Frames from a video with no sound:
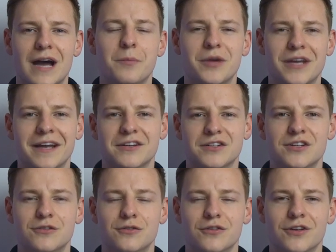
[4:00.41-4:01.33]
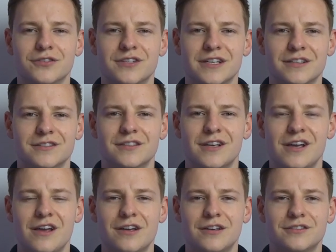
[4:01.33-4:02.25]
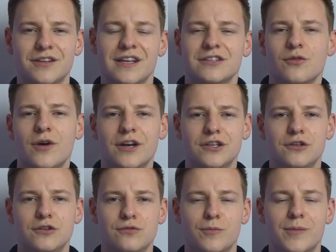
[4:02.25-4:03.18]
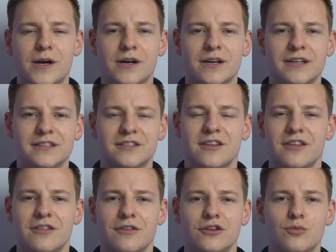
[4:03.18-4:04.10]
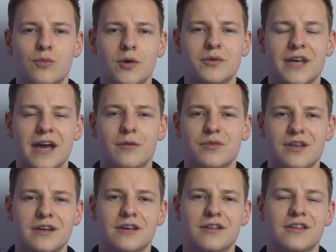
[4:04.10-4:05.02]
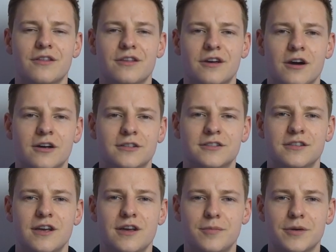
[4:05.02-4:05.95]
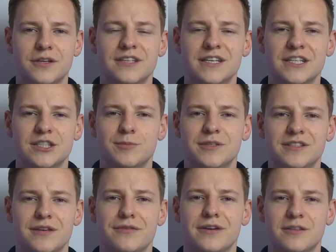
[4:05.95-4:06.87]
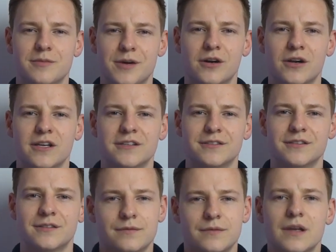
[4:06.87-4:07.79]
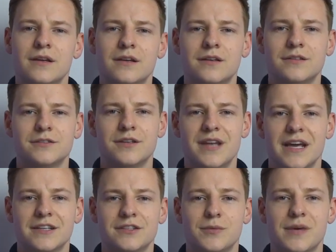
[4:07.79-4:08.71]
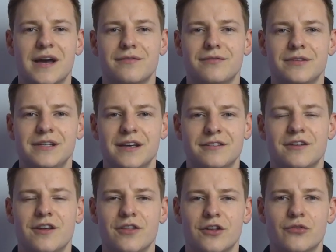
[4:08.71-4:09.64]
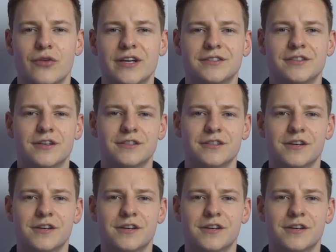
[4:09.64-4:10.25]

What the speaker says: and we can actually do those things. So that's quite a useful perk, and it's something that you won't get with any of the other cards because it is specific to Barclays. So next we have yet another great starter